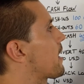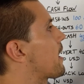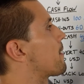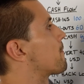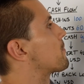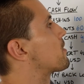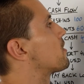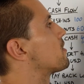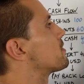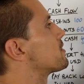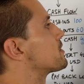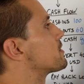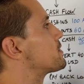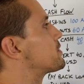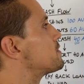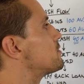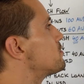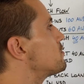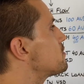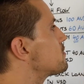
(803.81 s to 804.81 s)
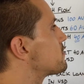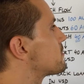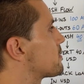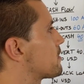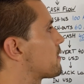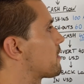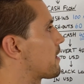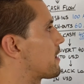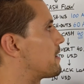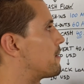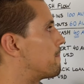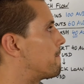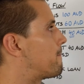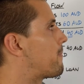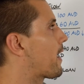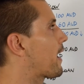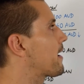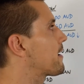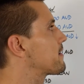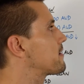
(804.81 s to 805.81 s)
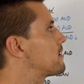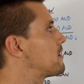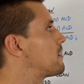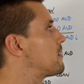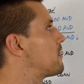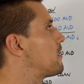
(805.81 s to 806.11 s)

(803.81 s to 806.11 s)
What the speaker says: I'm gonna use and buy